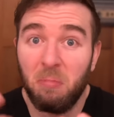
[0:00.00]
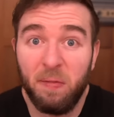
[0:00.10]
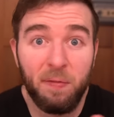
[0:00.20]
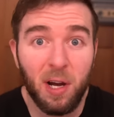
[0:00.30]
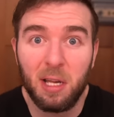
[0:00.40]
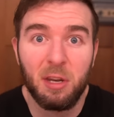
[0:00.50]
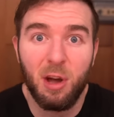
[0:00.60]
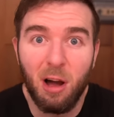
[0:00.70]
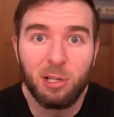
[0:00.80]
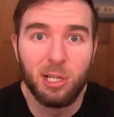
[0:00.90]
fucking
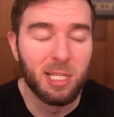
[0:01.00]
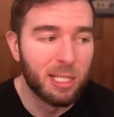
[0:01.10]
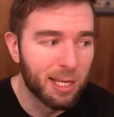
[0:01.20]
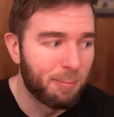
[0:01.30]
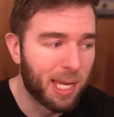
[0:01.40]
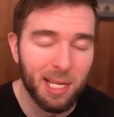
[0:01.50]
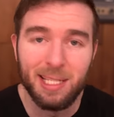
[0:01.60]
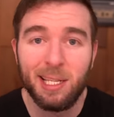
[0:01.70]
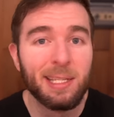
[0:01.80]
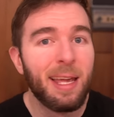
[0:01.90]
nauseous in some
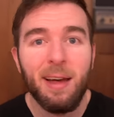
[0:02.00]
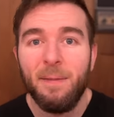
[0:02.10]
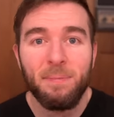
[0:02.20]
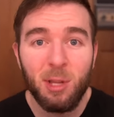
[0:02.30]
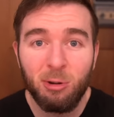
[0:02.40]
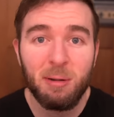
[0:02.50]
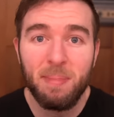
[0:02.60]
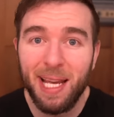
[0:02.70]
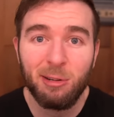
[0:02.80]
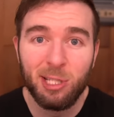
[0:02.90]
cases, you can
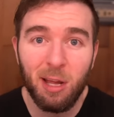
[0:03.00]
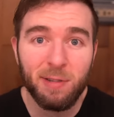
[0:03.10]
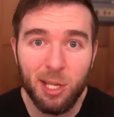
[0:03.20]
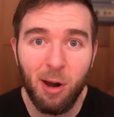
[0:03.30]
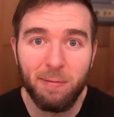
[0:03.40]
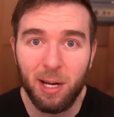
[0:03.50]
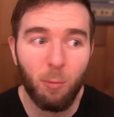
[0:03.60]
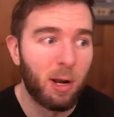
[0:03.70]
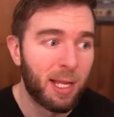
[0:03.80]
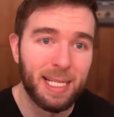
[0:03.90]
make yourself starving and
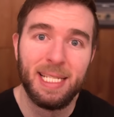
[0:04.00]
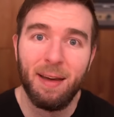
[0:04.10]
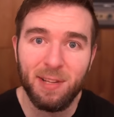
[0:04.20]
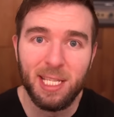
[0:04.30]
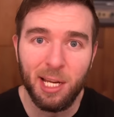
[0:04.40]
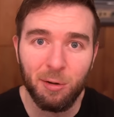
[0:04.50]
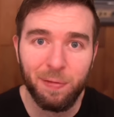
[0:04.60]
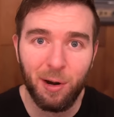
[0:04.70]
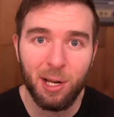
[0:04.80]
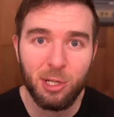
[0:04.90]
want to like devastate your
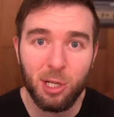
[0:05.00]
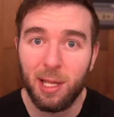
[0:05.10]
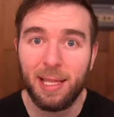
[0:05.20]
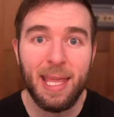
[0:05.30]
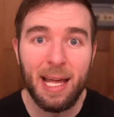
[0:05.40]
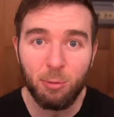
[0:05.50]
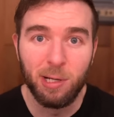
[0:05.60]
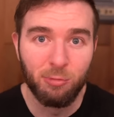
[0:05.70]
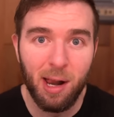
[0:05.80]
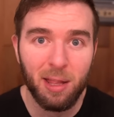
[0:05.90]
fridge. Like that's
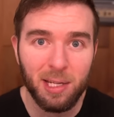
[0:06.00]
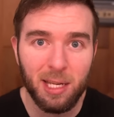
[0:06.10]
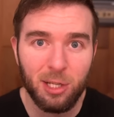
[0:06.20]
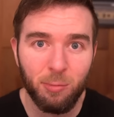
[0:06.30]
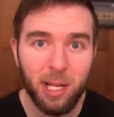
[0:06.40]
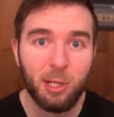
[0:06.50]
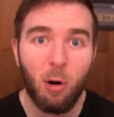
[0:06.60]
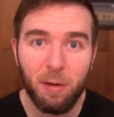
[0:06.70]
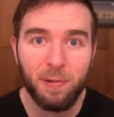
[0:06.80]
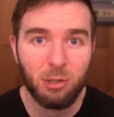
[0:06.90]
what ghrelin can do when it's
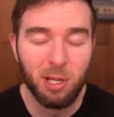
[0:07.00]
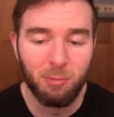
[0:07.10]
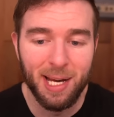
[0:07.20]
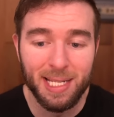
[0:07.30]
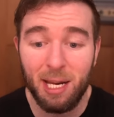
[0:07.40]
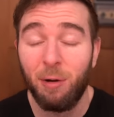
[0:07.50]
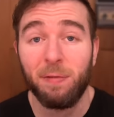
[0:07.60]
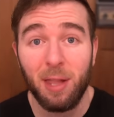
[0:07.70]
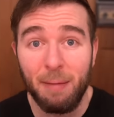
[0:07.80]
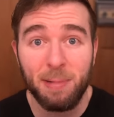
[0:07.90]
artificially raised. Now if
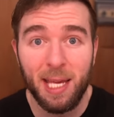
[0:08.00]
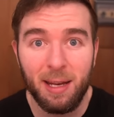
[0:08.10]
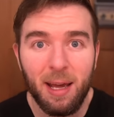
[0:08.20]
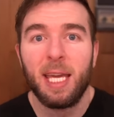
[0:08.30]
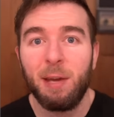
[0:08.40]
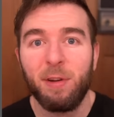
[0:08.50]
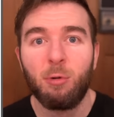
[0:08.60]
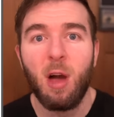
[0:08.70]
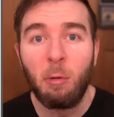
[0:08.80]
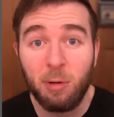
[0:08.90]
leptin, if
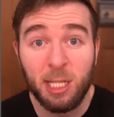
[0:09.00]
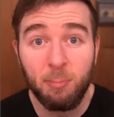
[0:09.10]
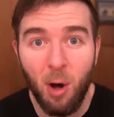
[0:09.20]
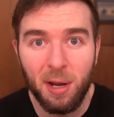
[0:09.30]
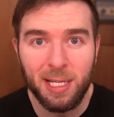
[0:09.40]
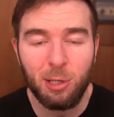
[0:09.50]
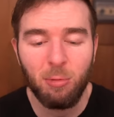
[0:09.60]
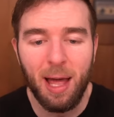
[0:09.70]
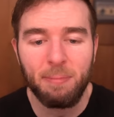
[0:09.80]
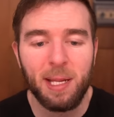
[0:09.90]
you're not responding to
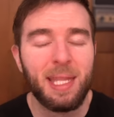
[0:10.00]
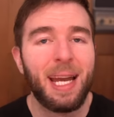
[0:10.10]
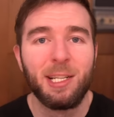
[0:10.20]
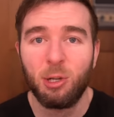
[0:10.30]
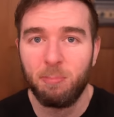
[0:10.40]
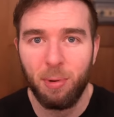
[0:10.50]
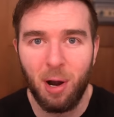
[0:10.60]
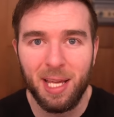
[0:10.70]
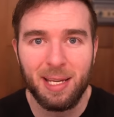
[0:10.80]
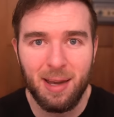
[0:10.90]
leptin, that is your
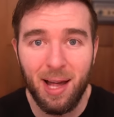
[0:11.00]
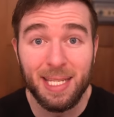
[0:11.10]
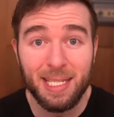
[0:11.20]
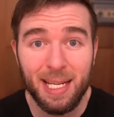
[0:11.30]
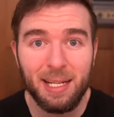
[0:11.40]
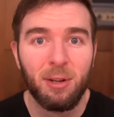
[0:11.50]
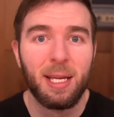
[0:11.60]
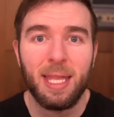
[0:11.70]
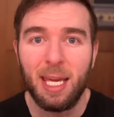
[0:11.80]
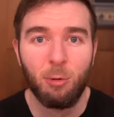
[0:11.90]
body not
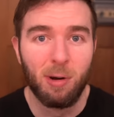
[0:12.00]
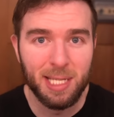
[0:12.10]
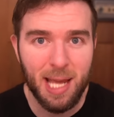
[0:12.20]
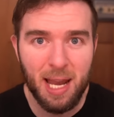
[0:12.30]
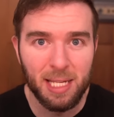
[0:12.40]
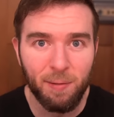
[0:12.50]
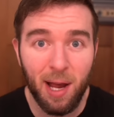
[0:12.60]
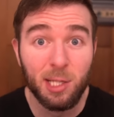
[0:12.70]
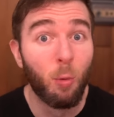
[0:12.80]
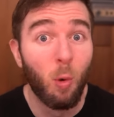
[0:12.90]
signaling that you're
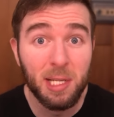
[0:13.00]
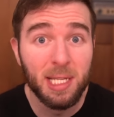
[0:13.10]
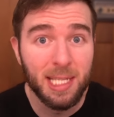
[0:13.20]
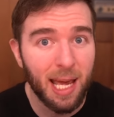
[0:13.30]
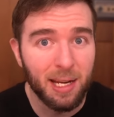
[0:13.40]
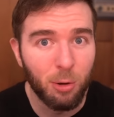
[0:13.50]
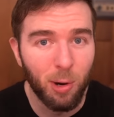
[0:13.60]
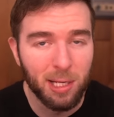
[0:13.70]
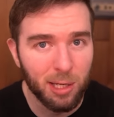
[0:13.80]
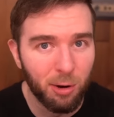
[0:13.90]
satisfied. So what does that
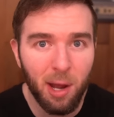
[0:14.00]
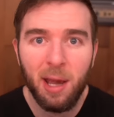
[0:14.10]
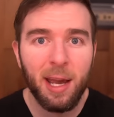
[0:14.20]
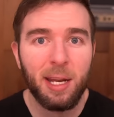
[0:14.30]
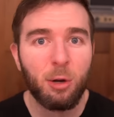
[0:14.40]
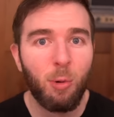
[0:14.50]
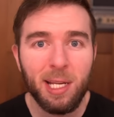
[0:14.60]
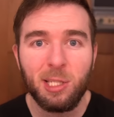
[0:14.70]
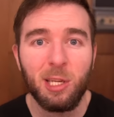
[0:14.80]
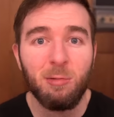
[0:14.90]
equate to? It
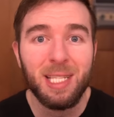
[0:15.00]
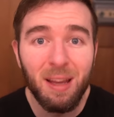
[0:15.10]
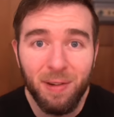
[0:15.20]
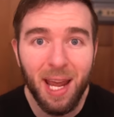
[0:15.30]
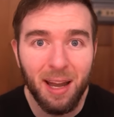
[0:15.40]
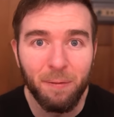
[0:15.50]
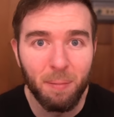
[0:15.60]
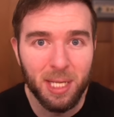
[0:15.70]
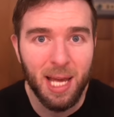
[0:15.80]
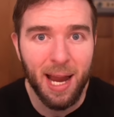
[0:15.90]
equates to you deviating
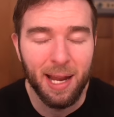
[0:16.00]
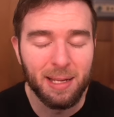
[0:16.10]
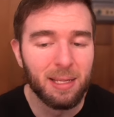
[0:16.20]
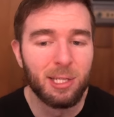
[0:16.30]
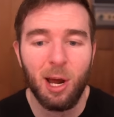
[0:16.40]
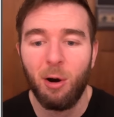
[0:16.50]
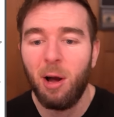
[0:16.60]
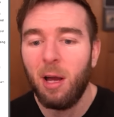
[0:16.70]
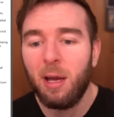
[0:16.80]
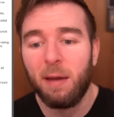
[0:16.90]
from the diet.
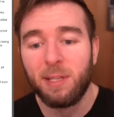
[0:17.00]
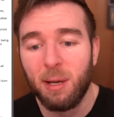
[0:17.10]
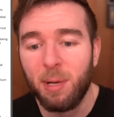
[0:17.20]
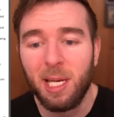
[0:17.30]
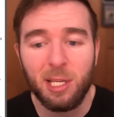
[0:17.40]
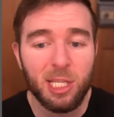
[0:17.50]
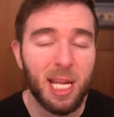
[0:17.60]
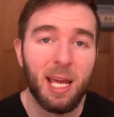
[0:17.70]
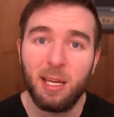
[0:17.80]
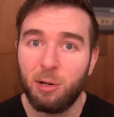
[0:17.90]
So if somebody is
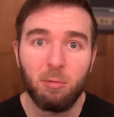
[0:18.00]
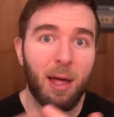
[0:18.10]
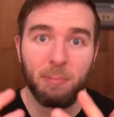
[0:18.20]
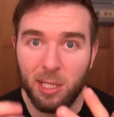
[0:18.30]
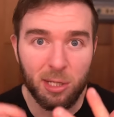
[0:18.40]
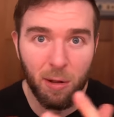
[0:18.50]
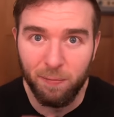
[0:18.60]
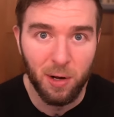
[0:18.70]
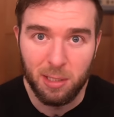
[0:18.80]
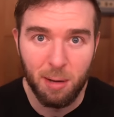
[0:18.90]
saying your leptin's all
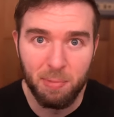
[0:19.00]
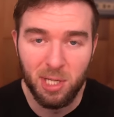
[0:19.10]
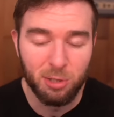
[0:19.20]
fucked up and